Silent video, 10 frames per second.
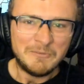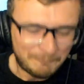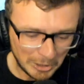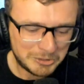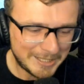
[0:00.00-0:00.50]

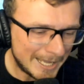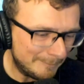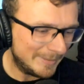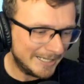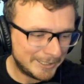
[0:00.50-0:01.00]
Fuck that
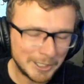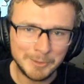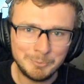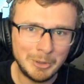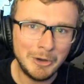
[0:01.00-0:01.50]
mic
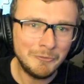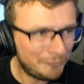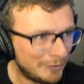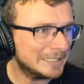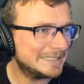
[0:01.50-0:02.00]
up, bro.
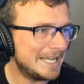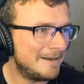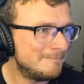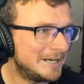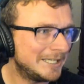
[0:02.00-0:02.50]
Fuck
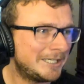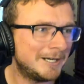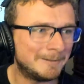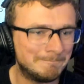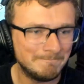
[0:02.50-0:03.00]
that mic
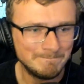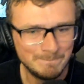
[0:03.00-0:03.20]
up.